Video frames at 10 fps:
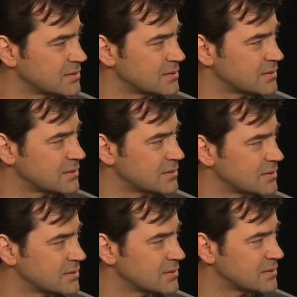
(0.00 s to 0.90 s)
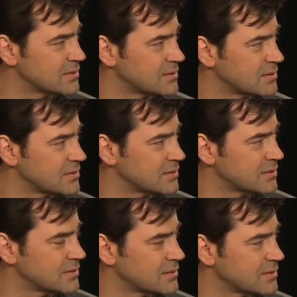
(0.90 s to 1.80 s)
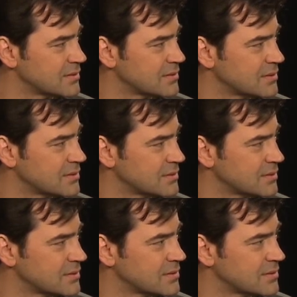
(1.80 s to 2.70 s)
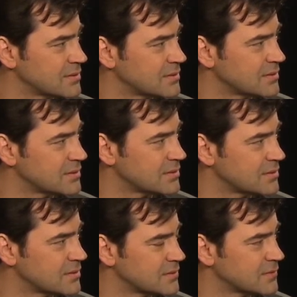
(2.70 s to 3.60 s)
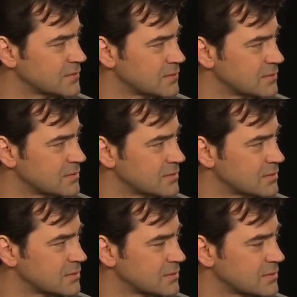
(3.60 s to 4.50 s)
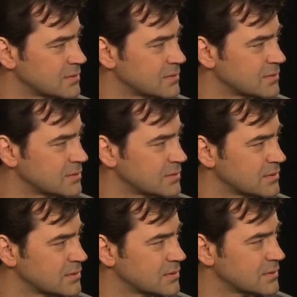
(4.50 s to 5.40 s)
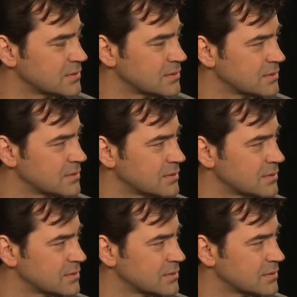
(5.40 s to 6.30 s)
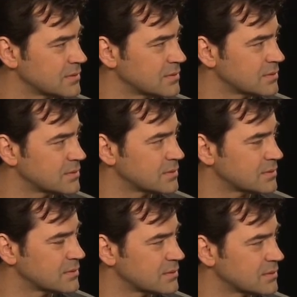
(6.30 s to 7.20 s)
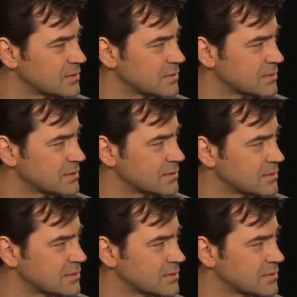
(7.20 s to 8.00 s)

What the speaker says: [no speech]